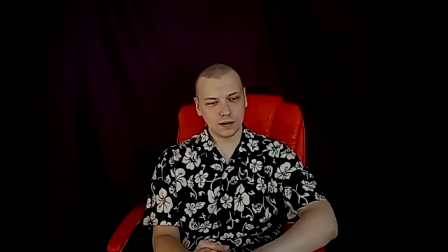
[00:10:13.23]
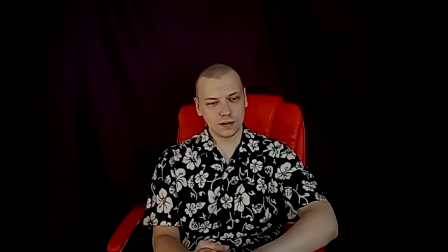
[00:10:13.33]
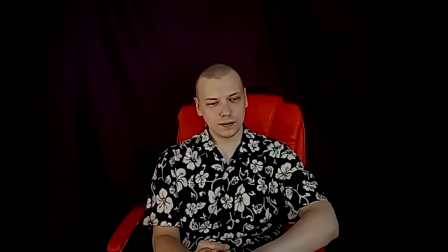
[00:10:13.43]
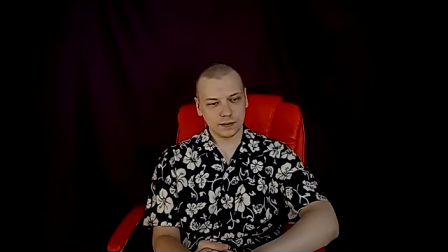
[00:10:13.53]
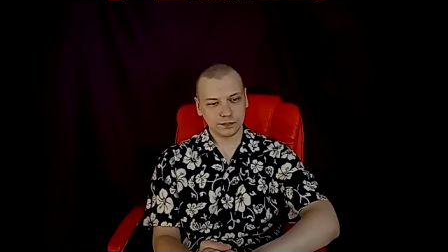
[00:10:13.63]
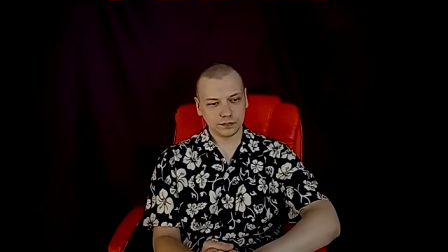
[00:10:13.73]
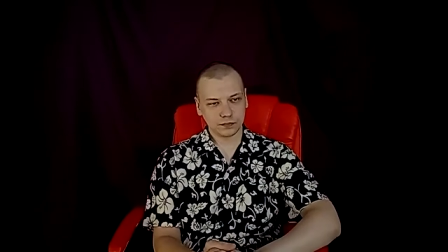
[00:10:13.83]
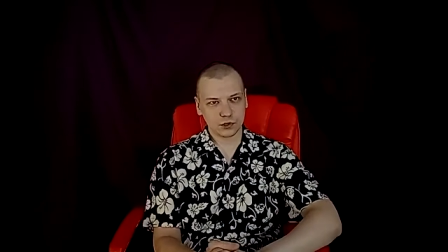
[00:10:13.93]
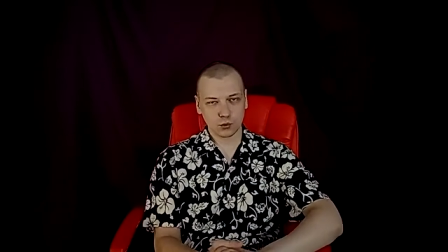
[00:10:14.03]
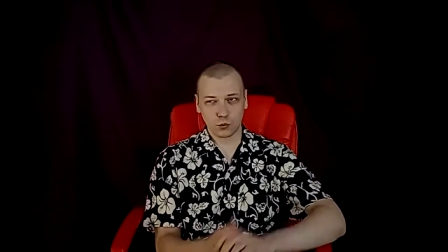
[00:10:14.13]
Um,
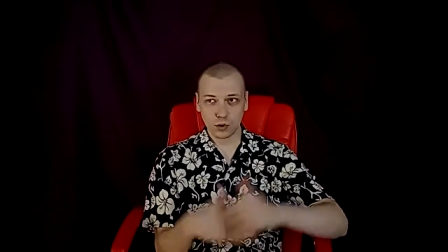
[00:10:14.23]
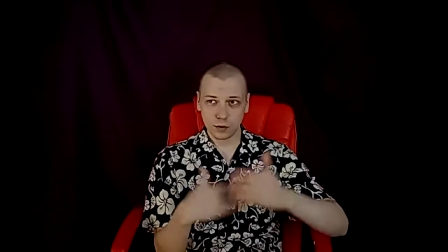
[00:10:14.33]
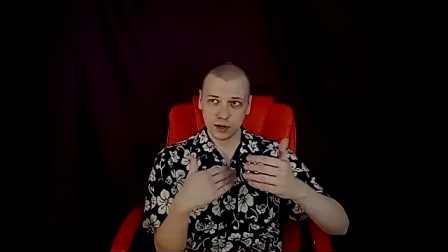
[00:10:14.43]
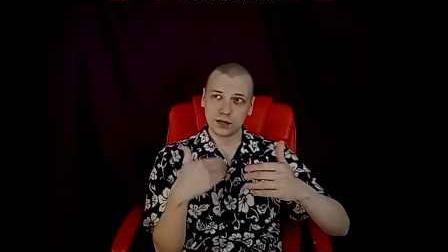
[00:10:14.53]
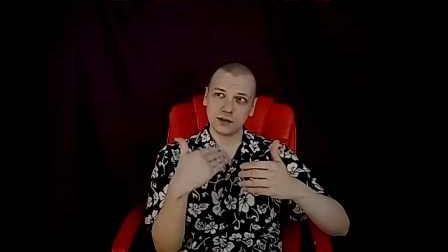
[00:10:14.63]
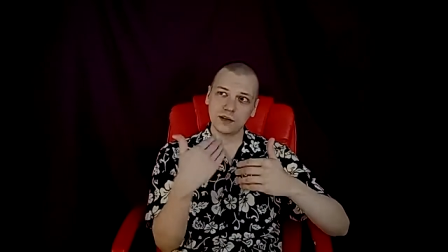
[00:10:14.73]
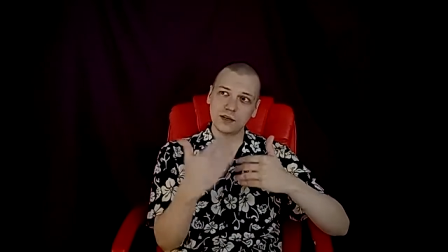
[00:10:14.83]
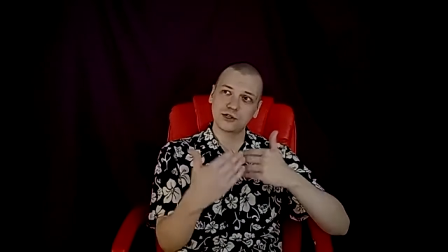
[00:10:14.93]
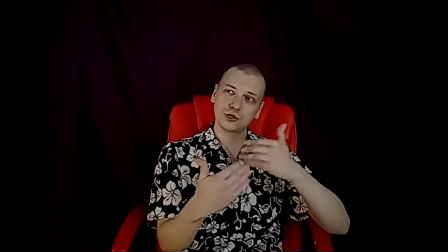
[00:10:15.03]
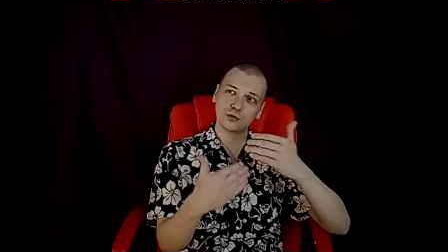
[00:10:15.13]
so woman
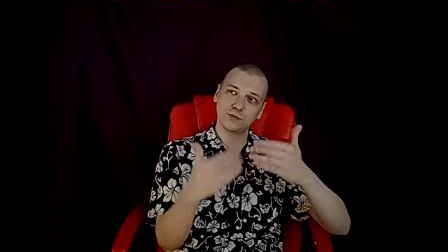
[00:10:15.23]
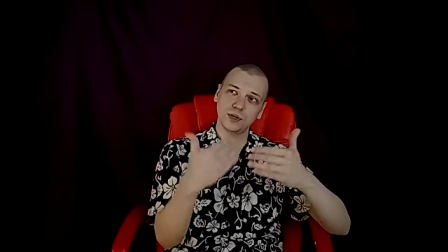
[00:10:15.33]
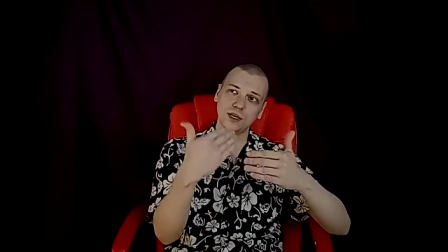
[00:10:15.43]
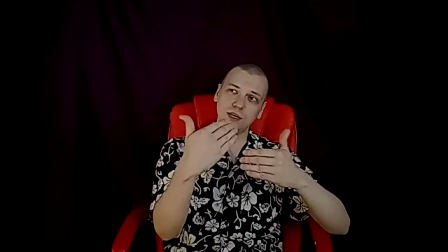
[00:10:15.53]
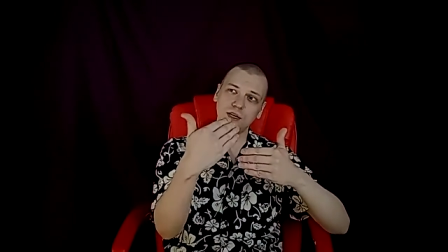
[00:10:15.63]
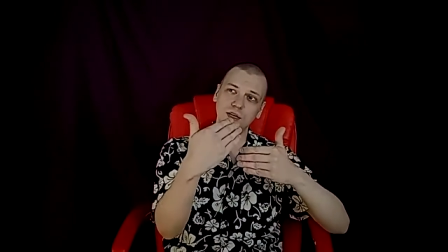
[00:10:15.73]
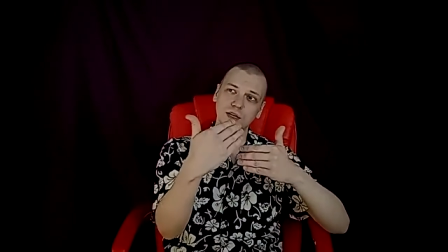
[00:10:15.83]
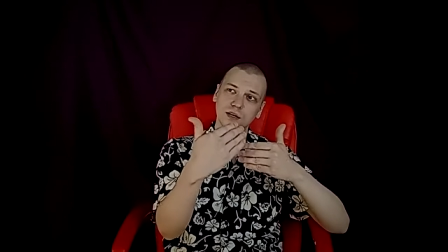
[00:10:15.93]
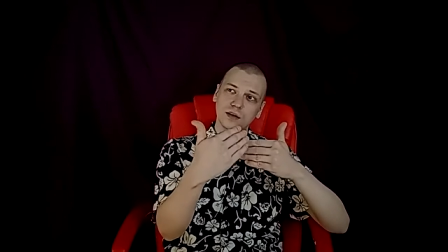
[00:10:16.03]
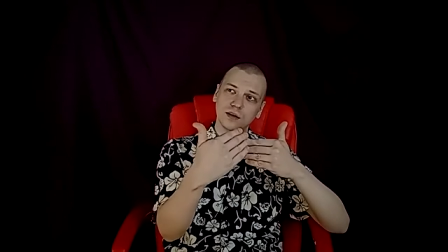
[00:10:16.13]
needs to
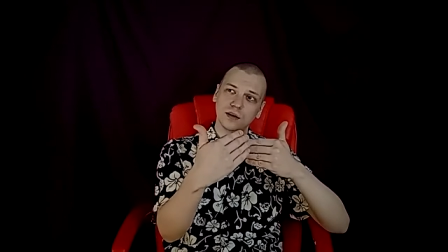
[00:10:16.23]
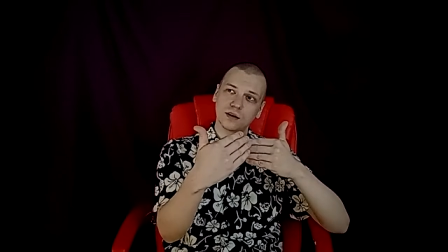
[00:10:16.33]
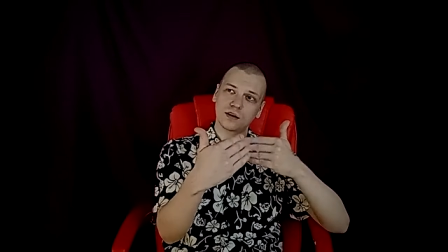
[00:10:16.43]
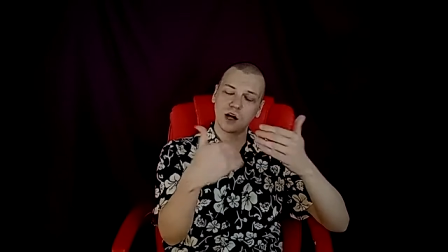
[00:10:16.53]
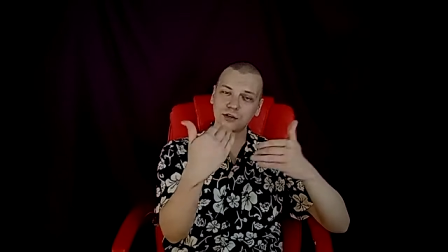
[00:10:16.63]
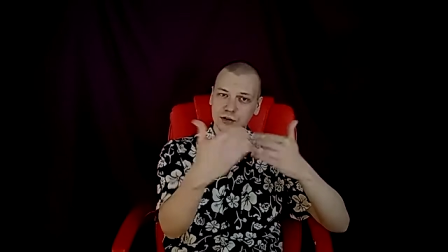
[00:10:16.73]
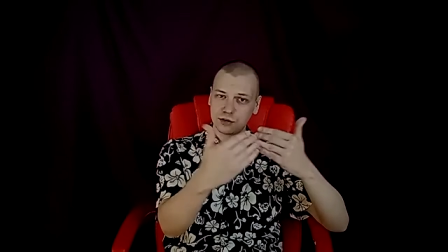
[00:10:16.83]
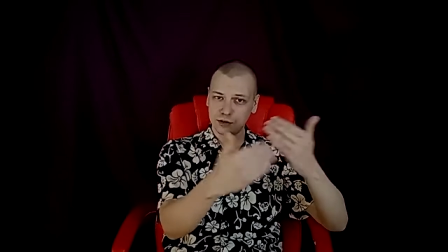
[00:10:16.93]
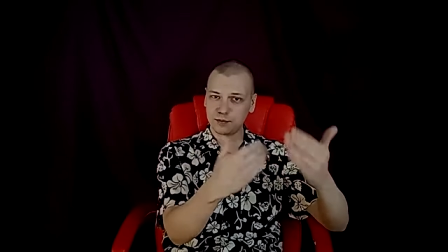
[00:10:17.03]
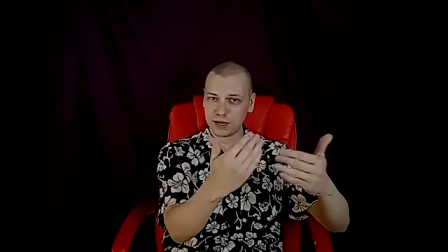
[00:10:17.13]
be uh,
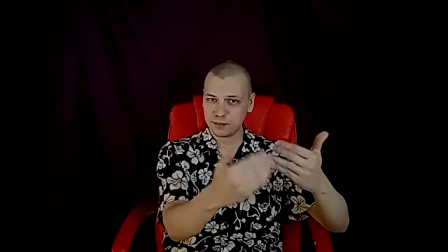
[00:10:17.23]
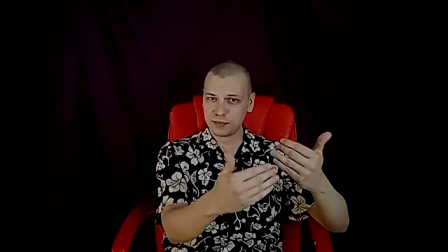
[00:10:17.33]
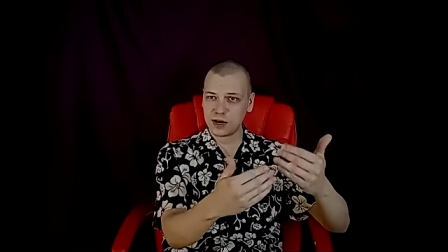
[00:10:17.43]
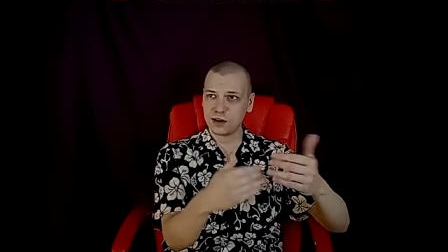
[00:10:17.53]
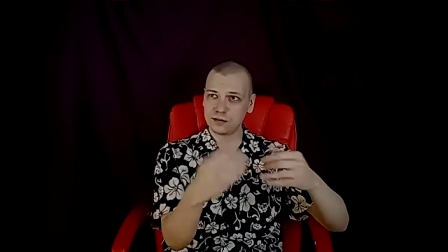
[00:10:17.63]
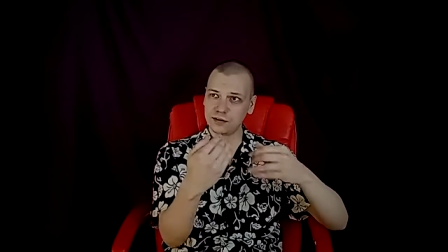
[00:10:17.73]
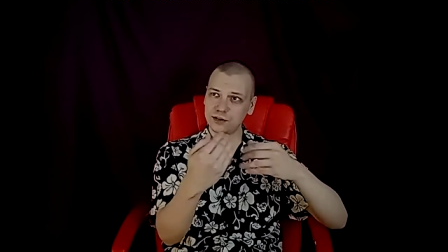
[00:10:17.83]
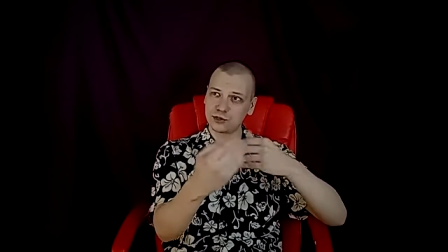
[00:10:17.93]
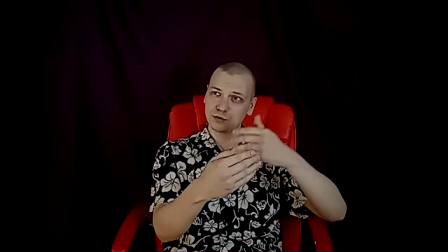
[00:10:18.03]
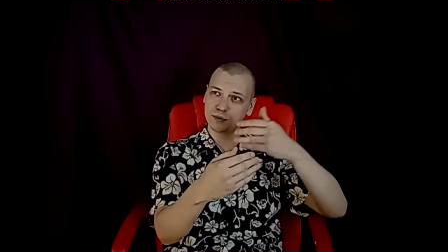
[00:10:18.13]
conquered by man,
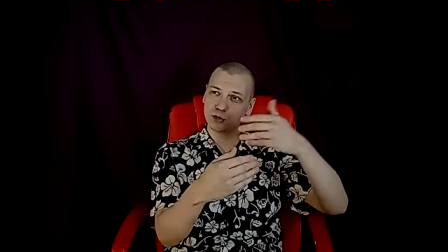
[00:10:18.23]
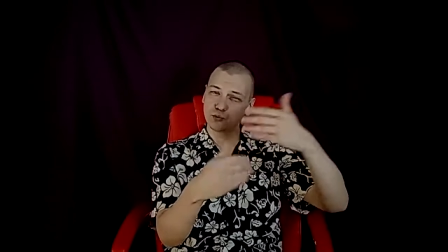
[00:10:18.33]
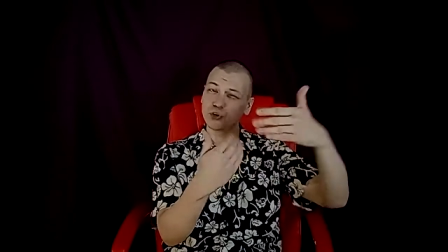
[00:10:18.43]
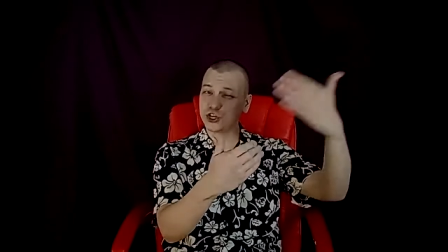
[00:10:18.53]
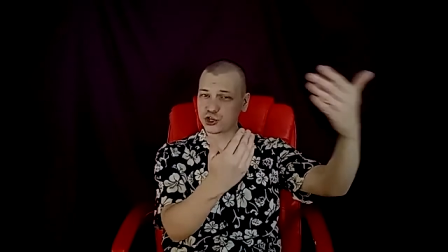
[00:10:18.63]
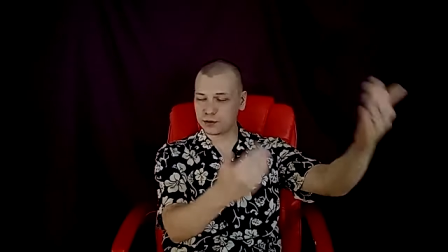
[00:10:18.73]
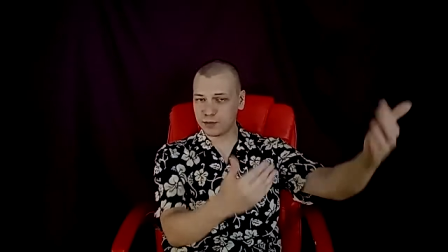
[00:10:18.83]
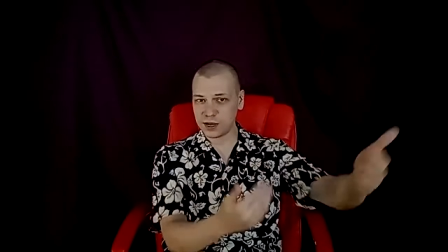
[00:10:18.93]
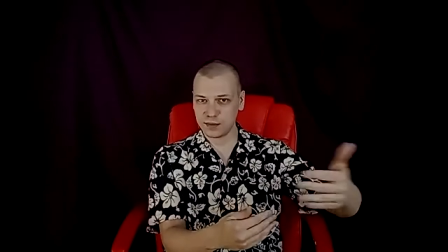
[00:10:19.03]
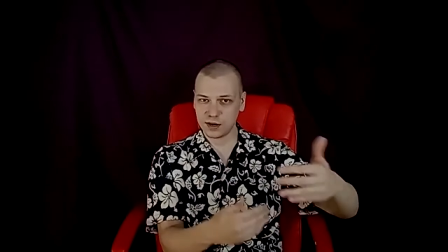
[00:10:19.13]
needs to be reached
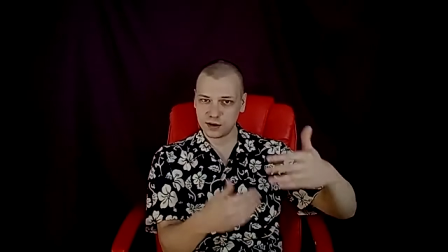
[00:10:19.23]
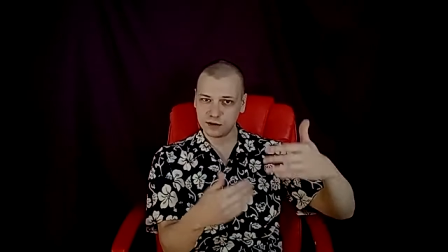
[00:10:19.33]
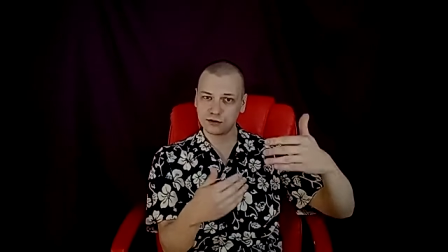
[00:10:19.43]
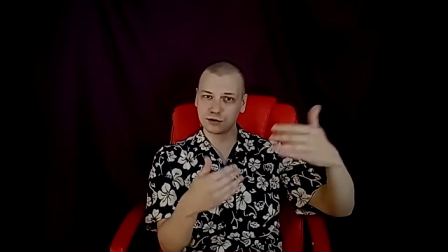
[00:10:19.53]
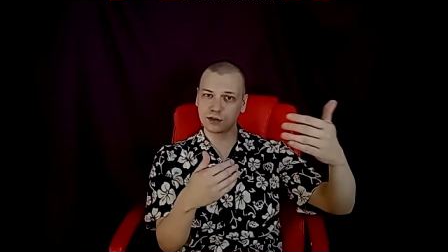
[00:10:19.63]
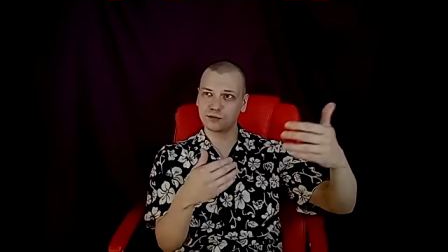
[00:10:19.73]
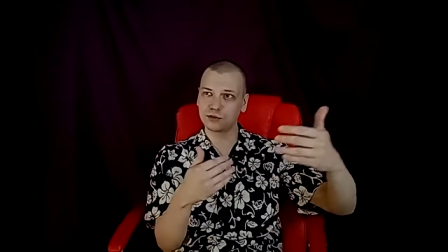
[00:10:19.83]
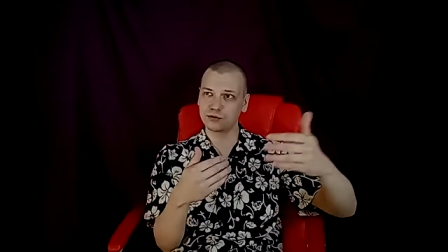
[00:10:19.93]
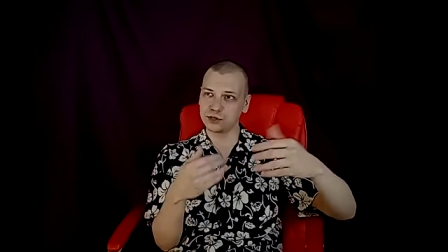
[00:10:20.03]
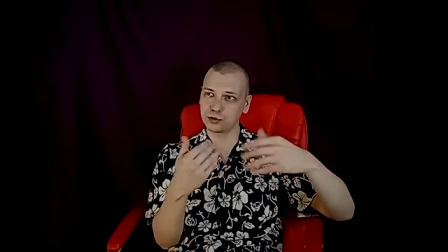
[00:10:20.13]
by man to some degree.